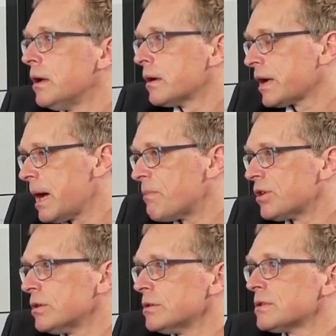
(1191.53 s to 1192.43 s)

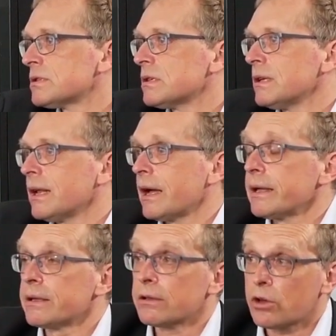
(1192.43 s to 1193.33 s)
cameras,
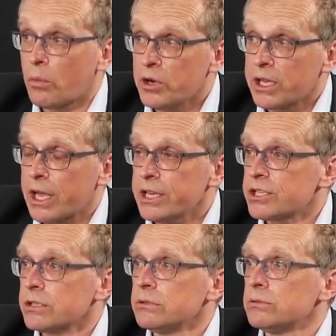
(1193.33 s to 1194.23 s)
like
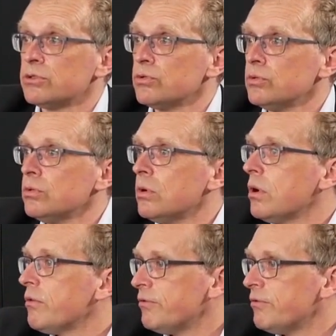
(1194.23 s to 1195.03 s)
communication to